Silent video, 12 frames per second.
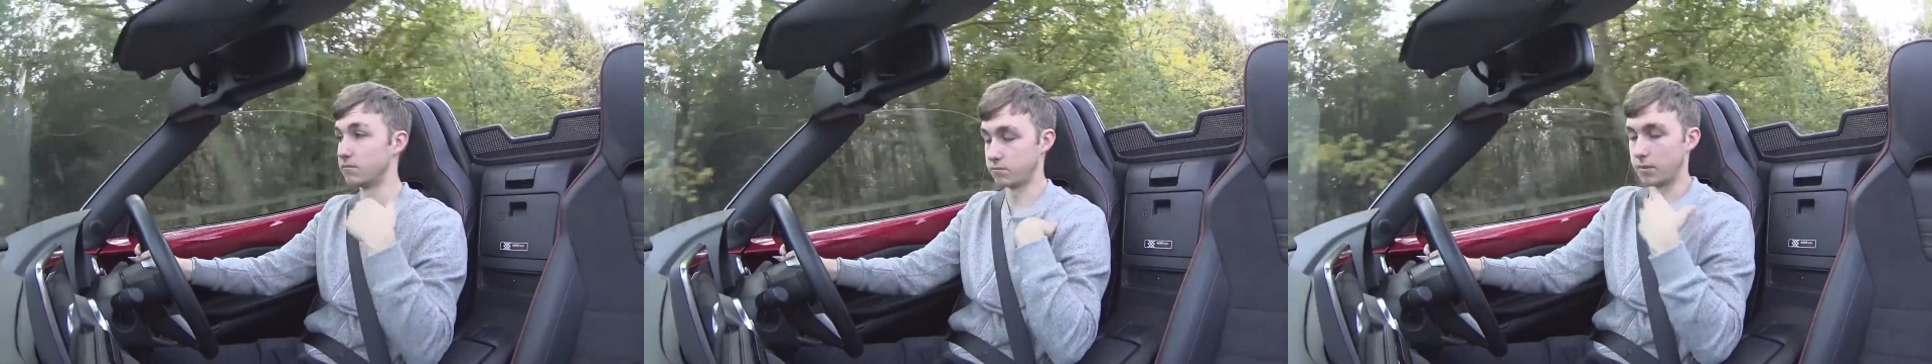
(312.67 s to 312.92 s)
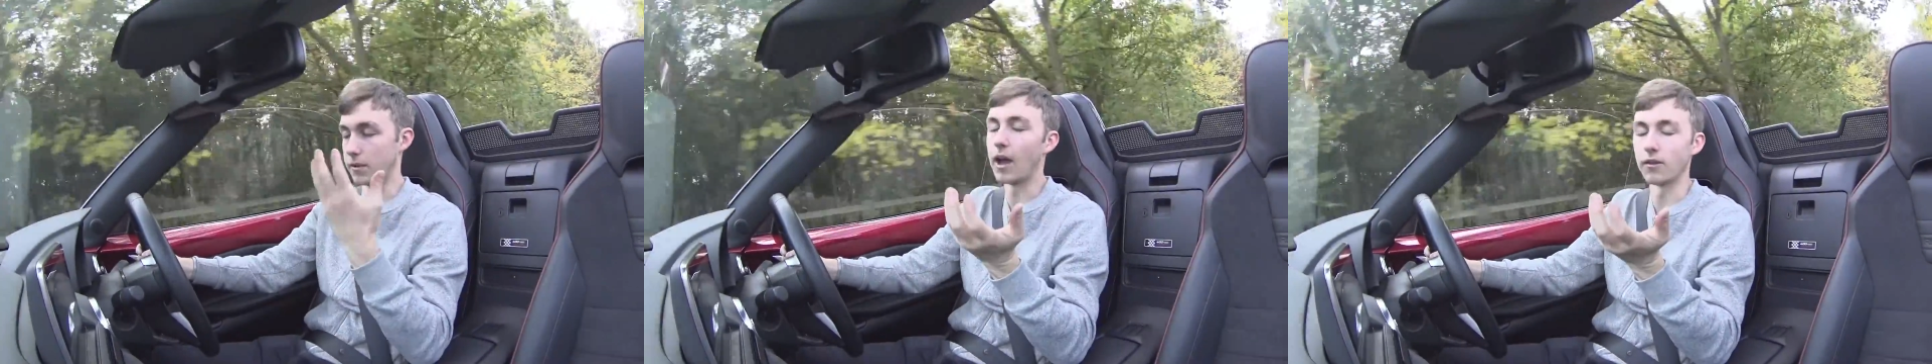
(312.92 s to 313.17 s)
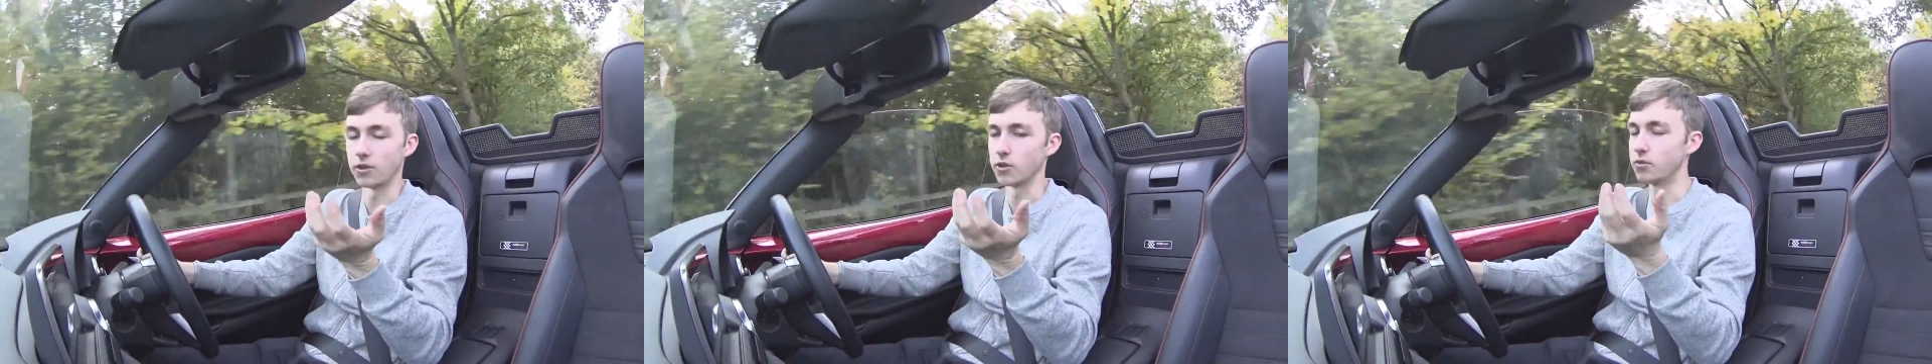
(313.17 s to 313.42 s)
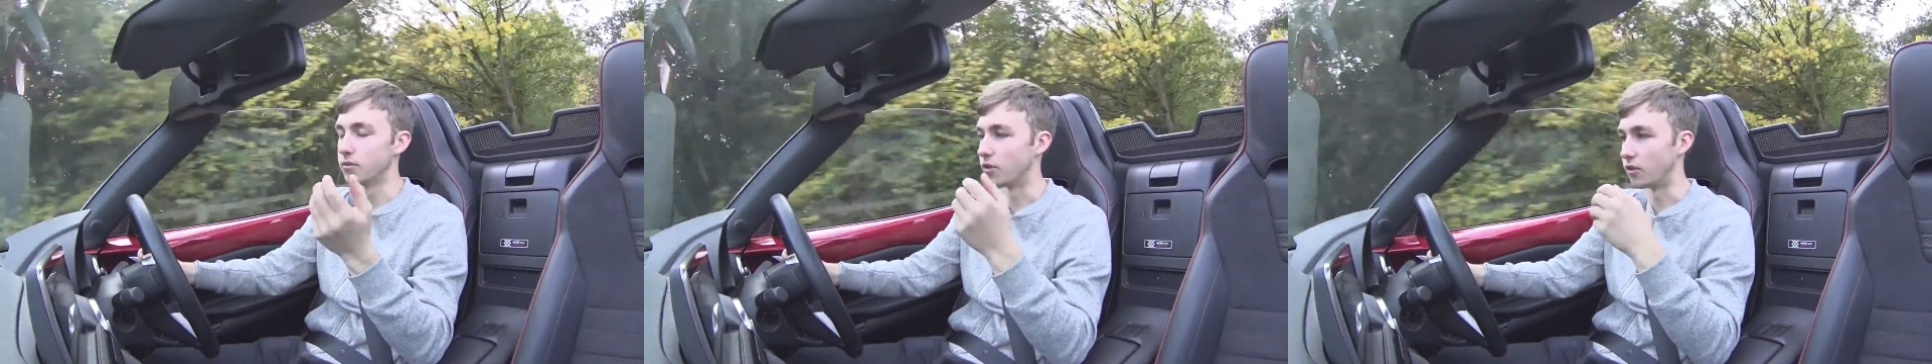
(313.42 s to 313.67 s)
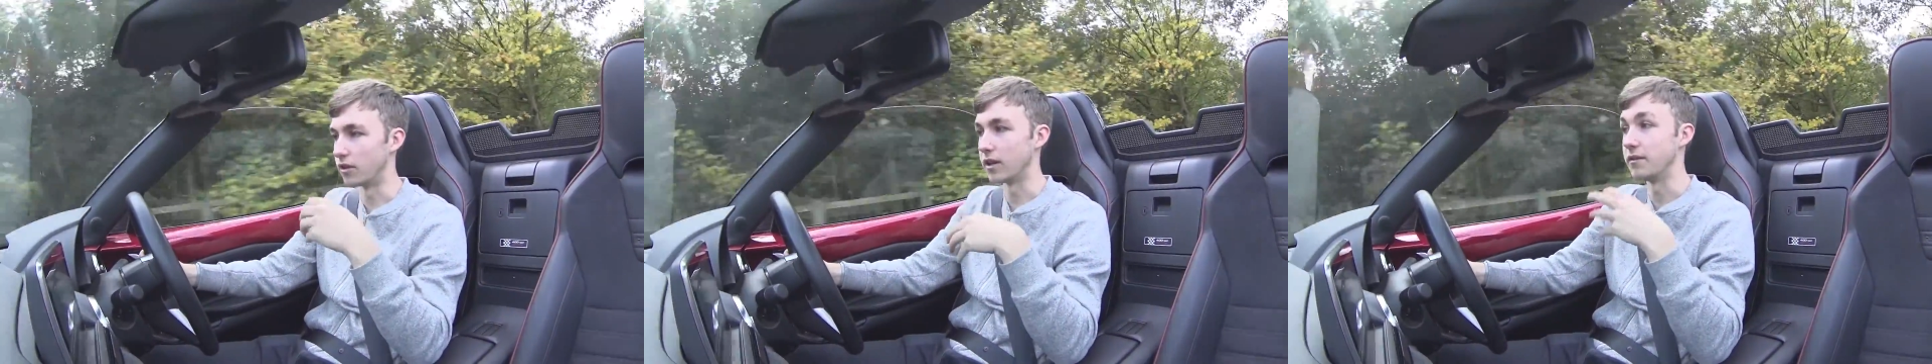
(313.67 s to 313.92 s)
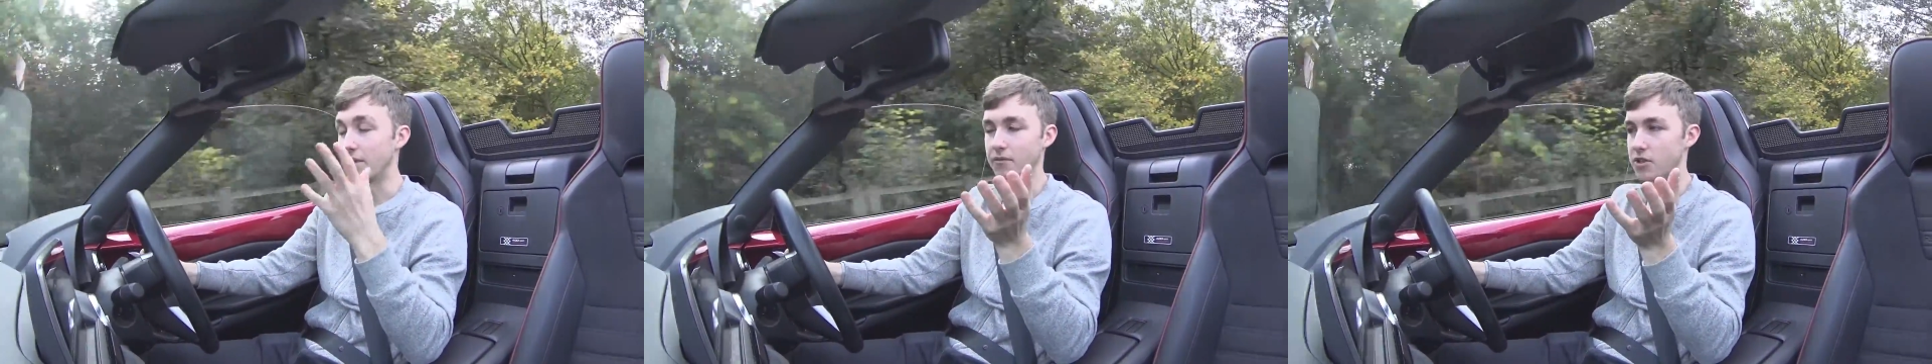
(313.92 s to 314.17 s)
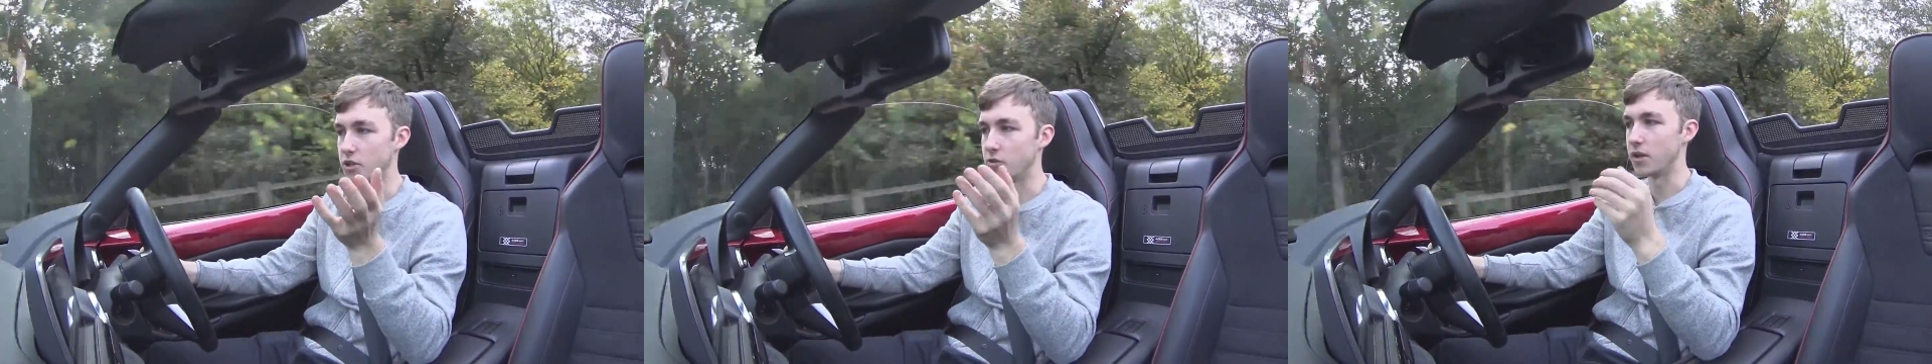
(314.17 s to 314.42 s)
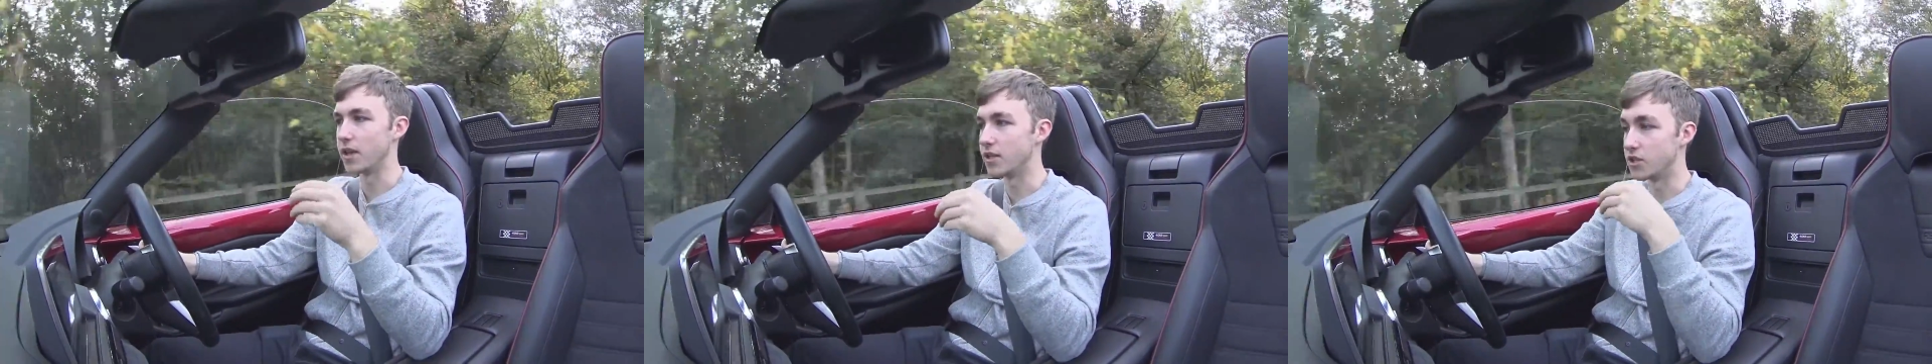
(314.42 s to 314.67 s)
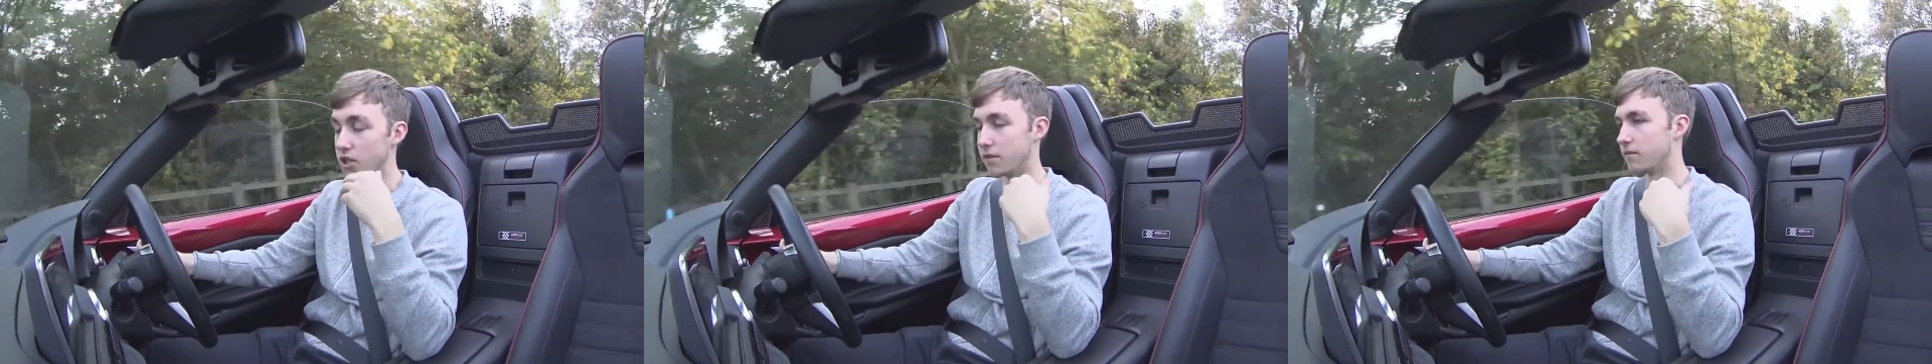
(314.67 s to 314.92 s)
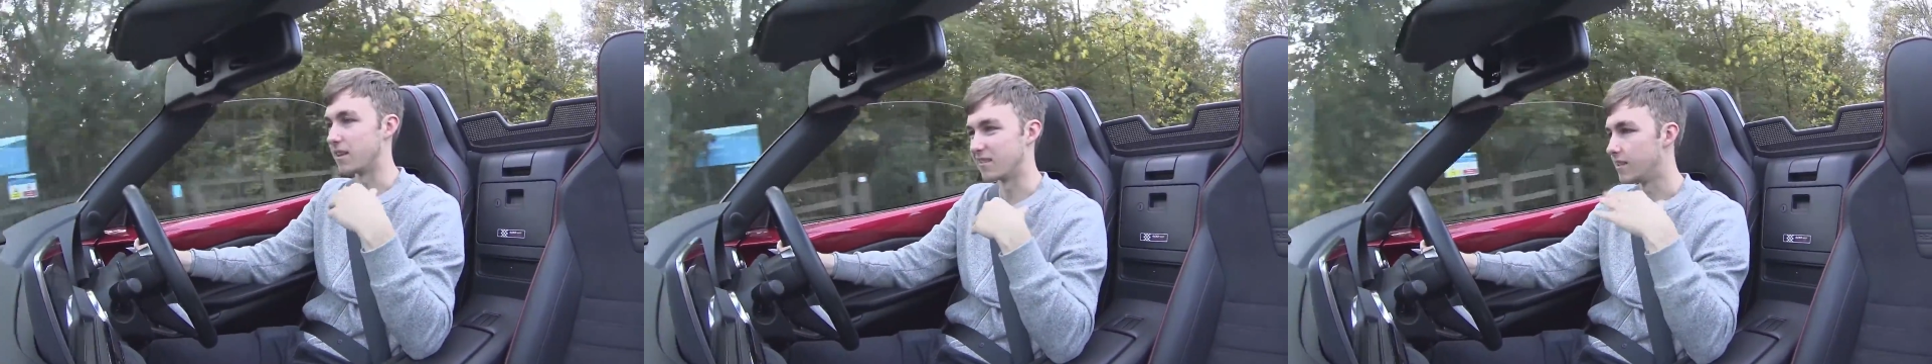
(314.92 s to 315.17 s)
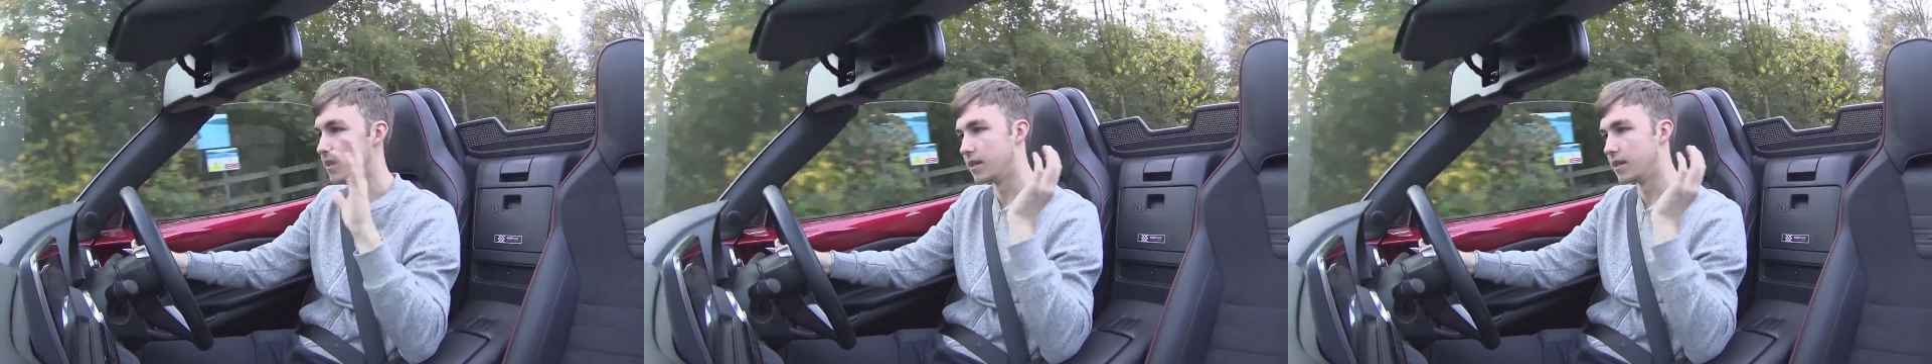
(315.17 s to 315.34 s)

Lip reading: probably I'll do, or even after 2 years you can think,